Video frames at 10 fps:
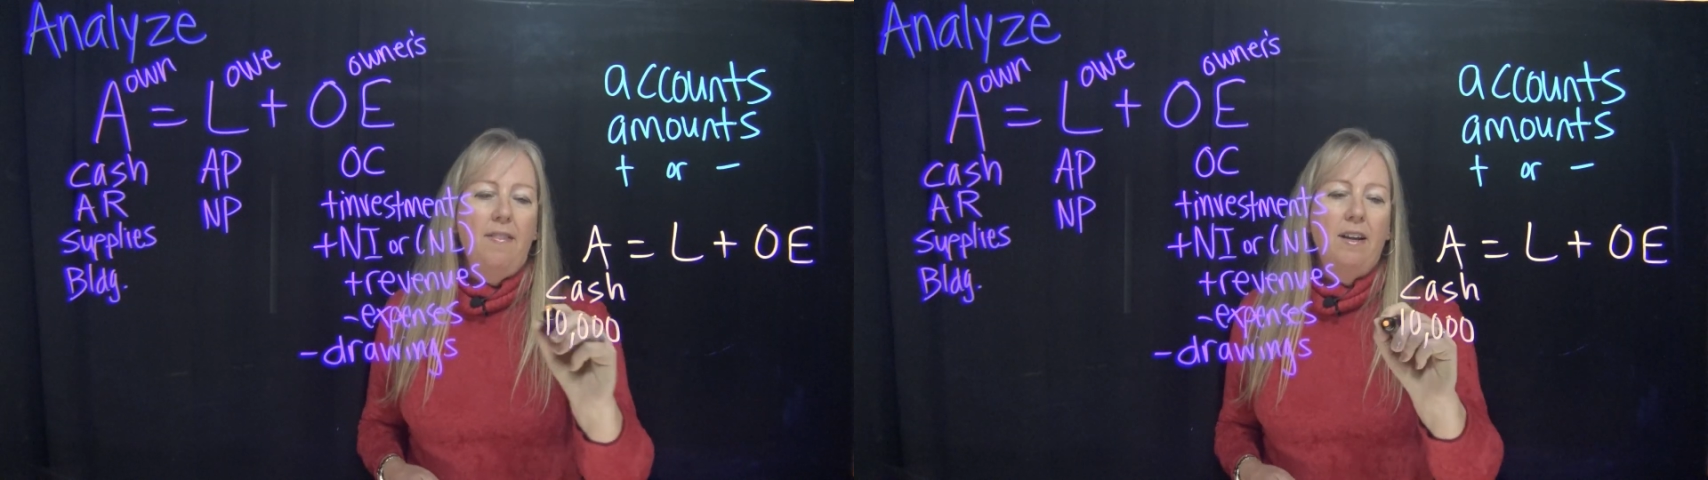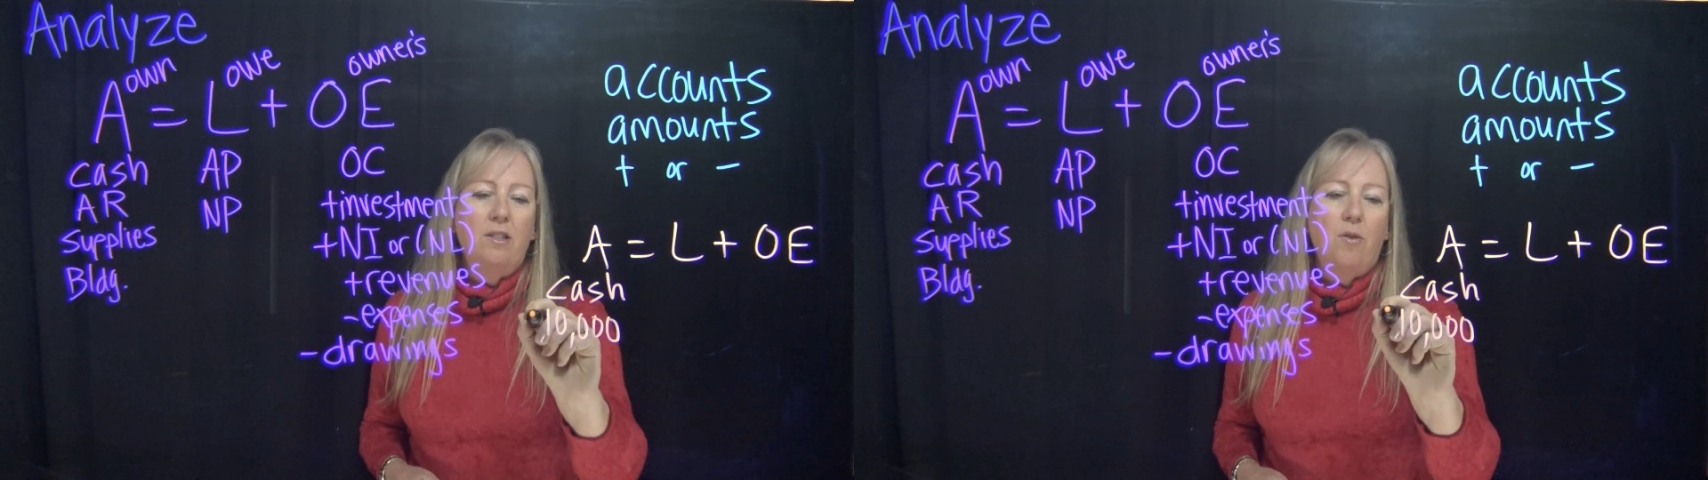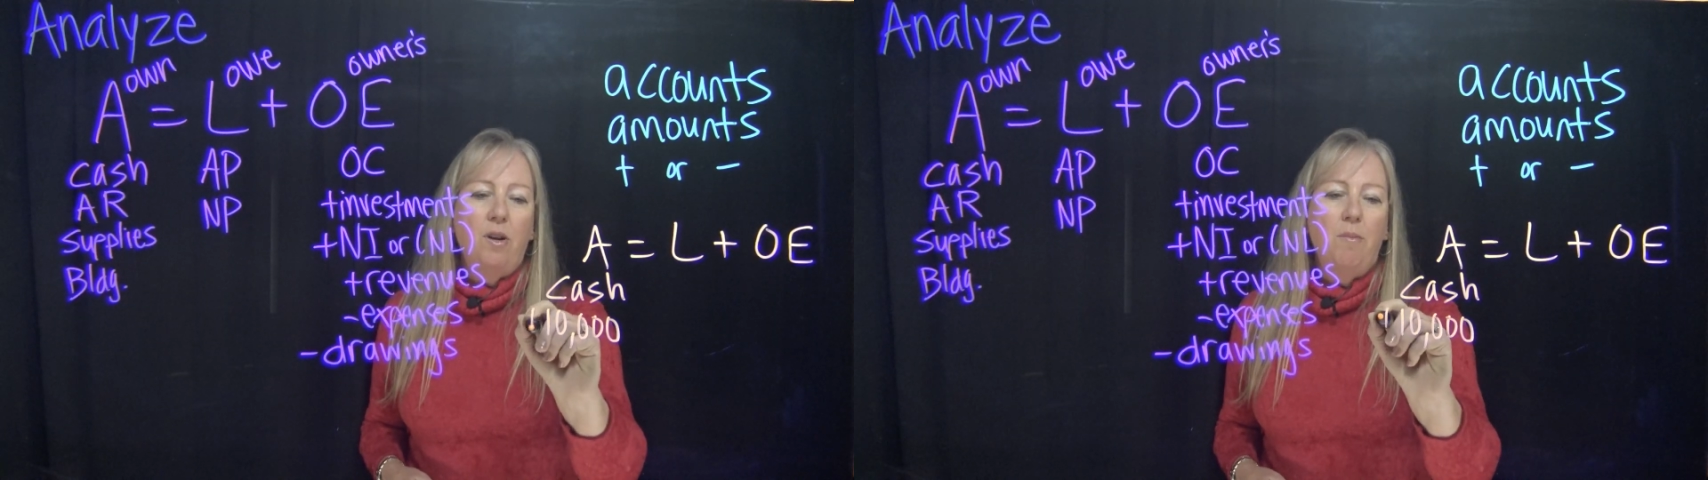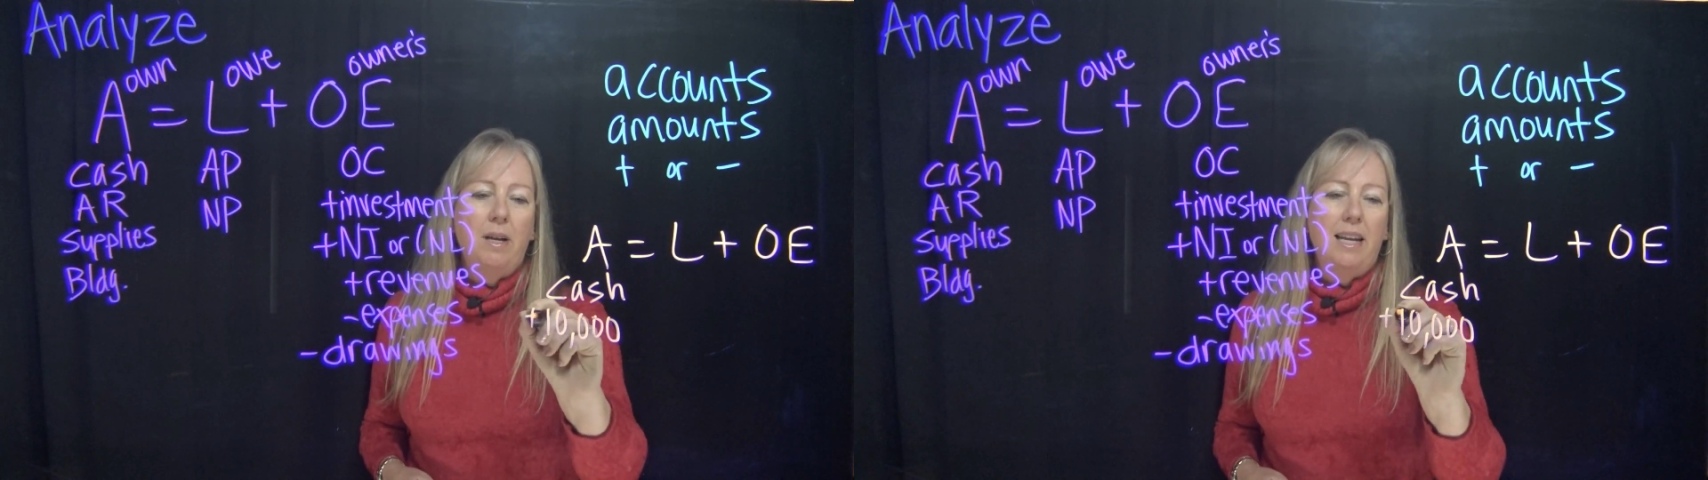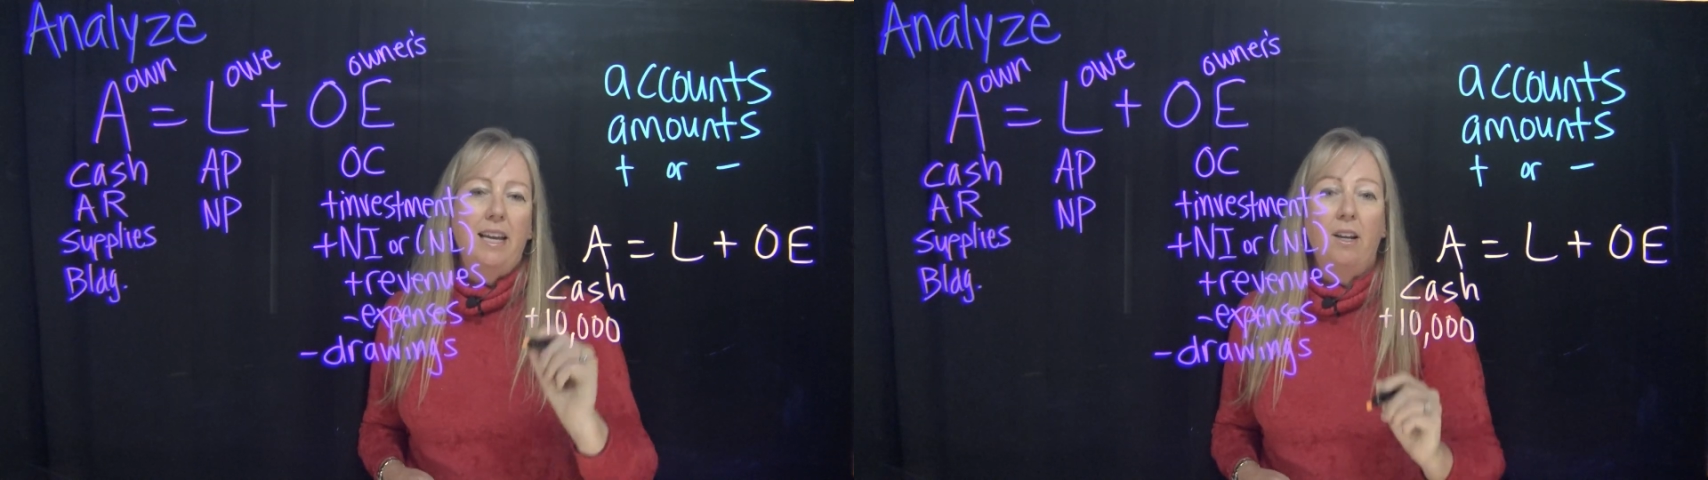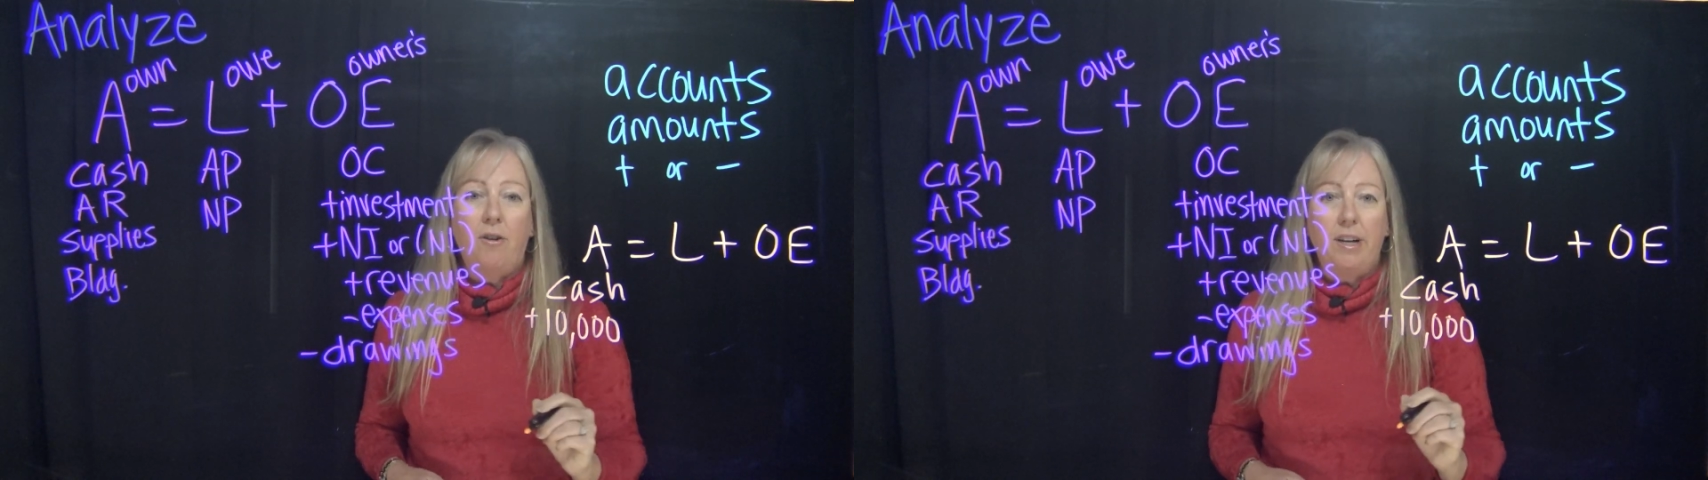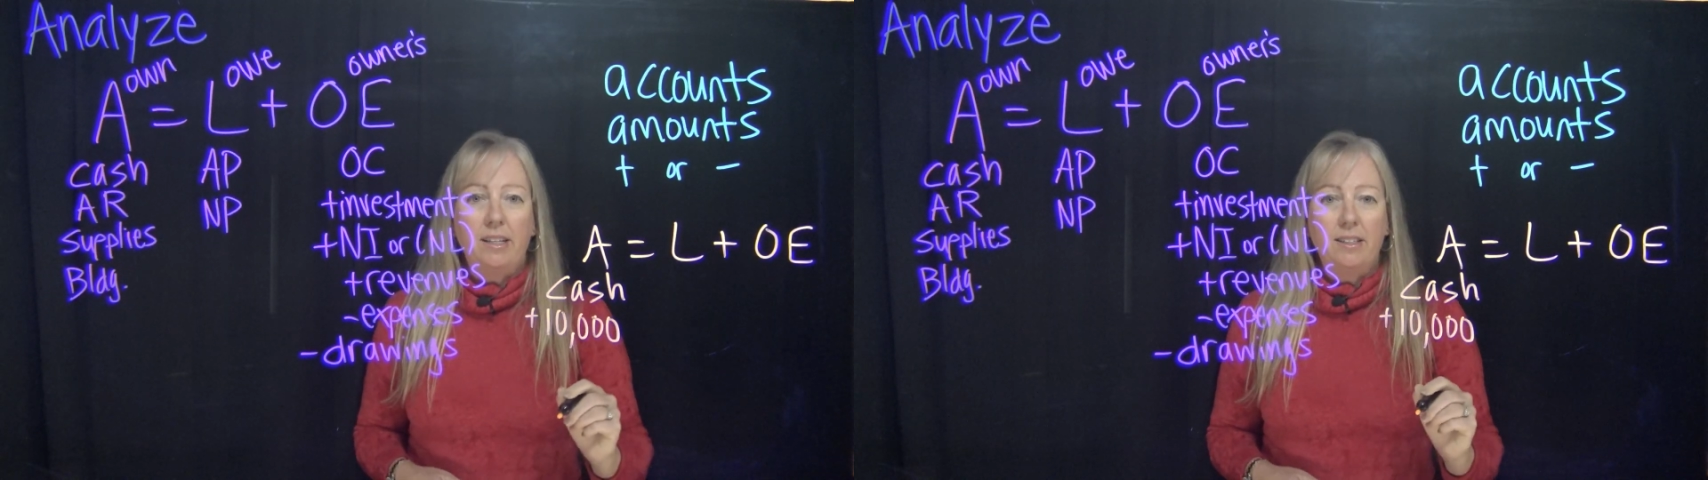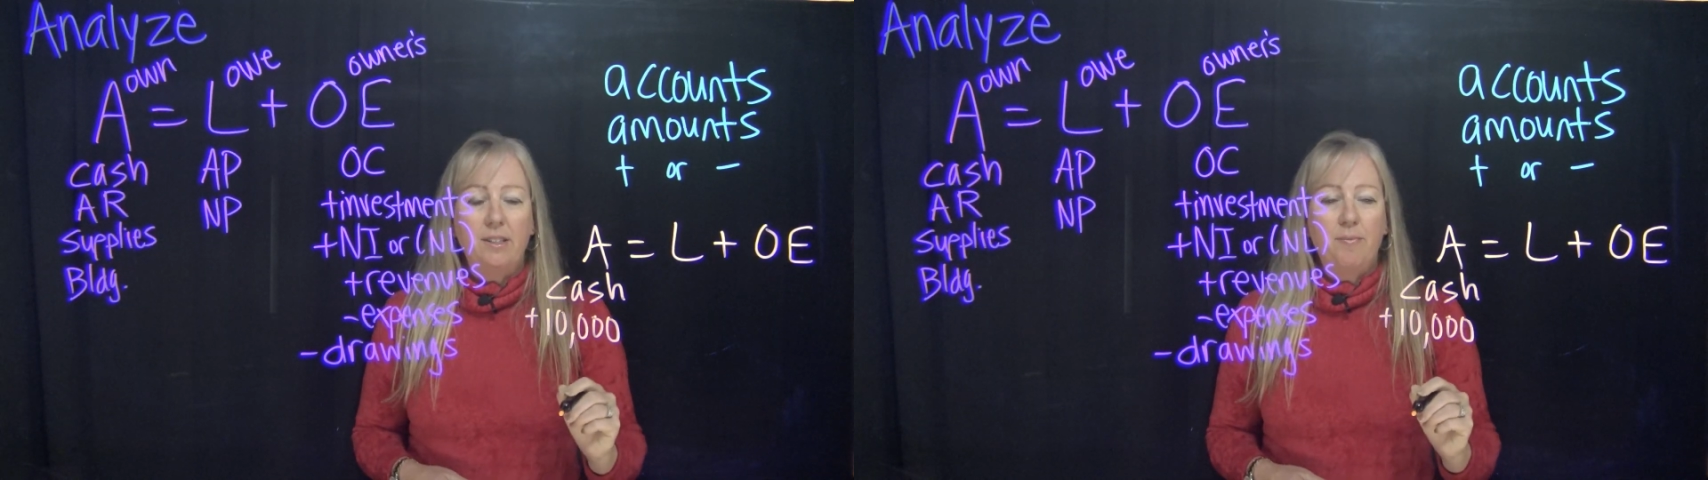and that is going to be an
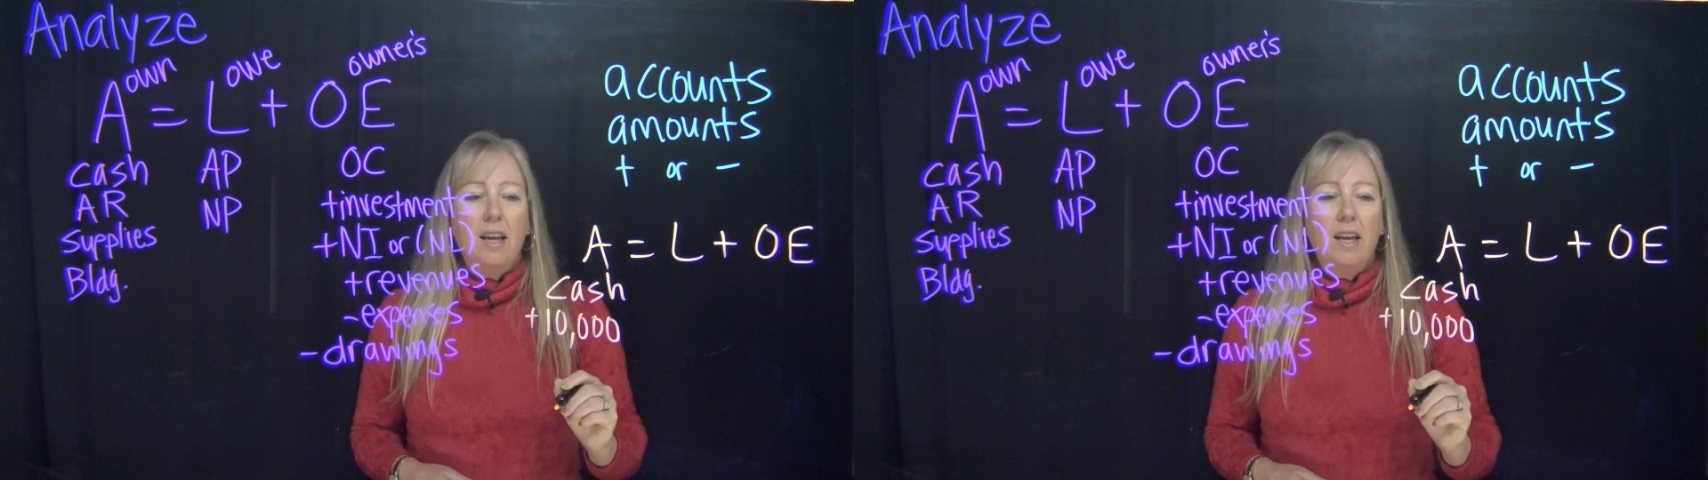increase.